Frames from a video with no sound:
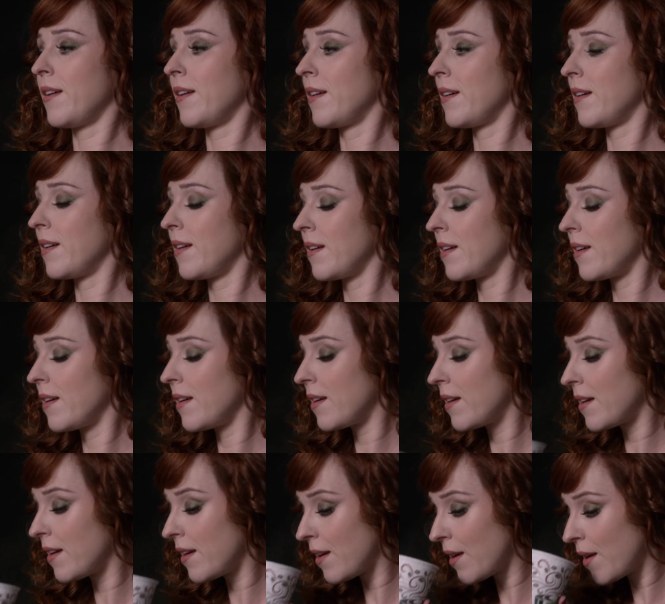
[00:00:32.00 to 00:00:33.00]

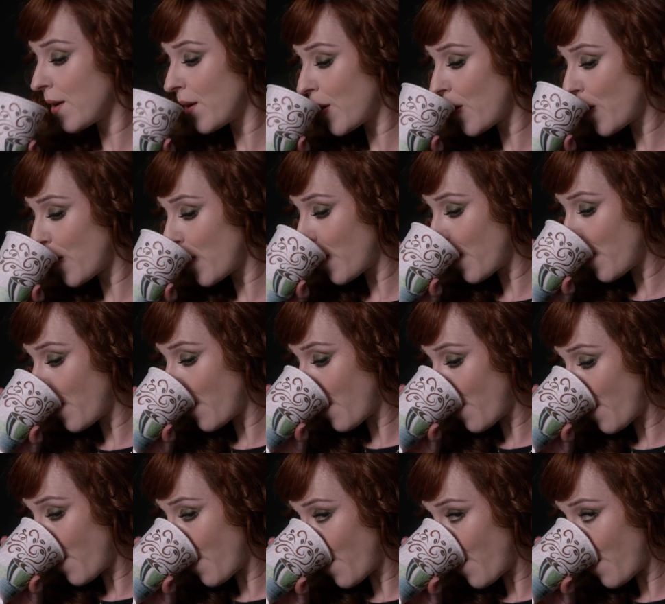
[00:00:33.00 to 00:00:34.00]

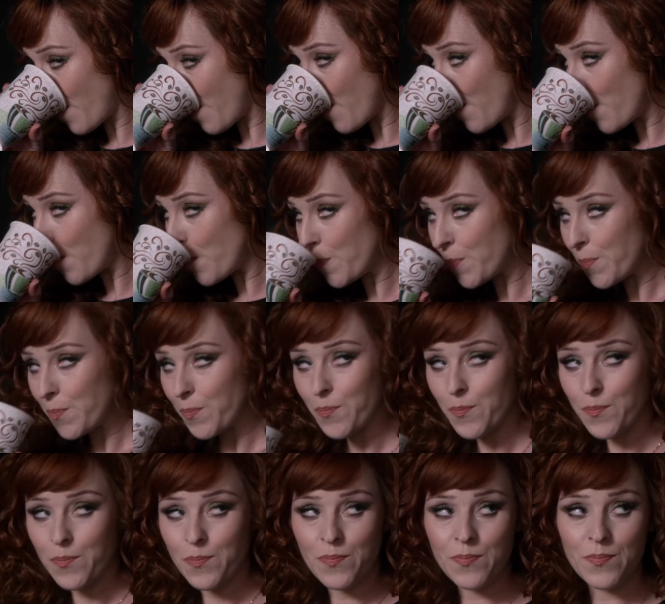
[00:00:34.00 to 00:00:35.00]

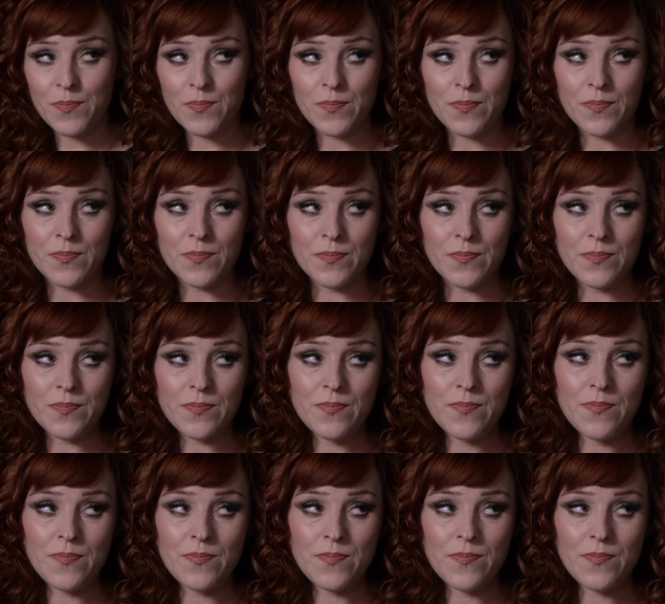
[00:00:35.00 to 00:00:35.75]
Nobody speaks.